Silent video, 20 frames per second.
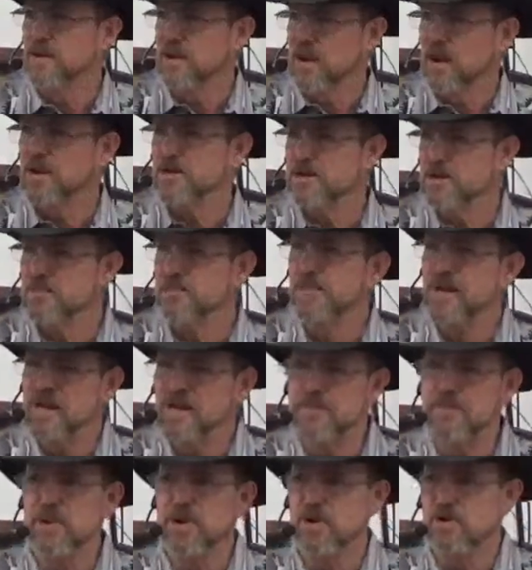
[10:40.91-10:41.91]
God did
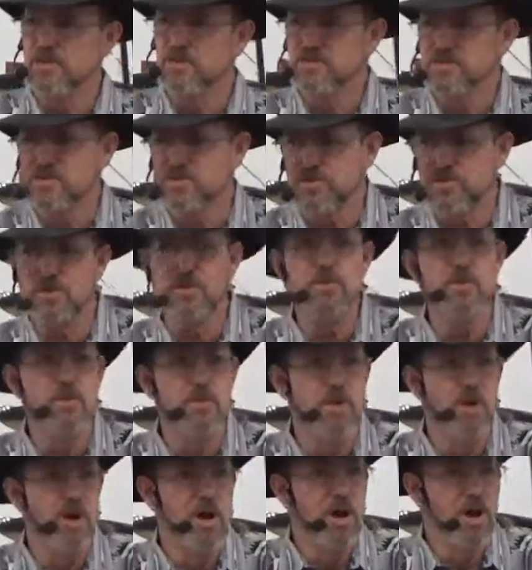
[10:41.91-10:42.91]
many miracles
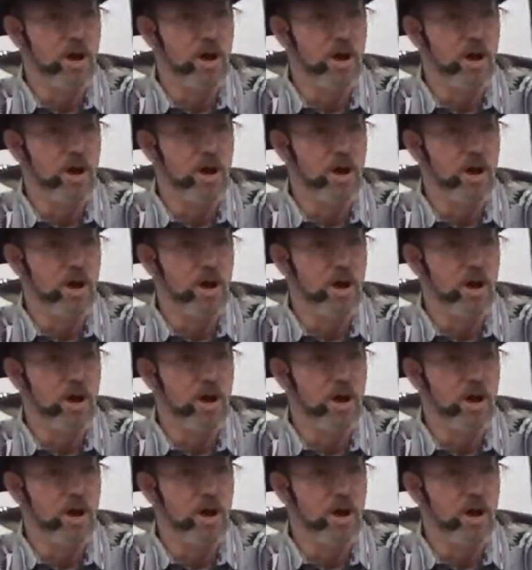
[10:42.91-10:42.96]
through